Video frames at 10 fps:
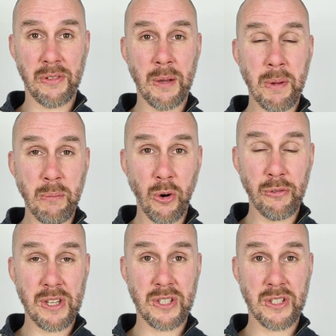and there'll be more
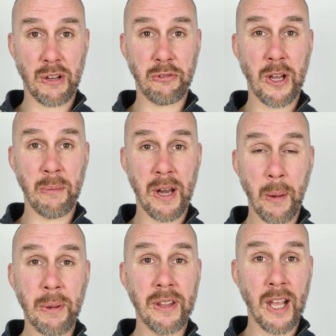of this stuff coming
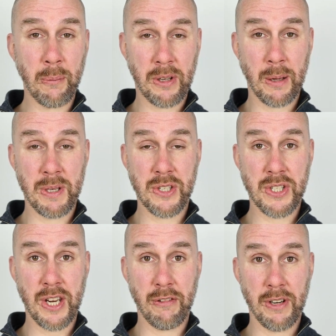up in the upcoming
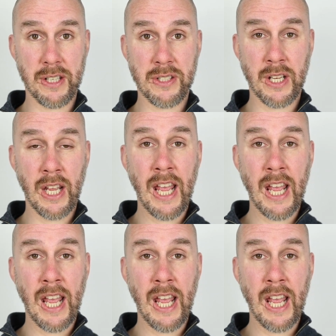series,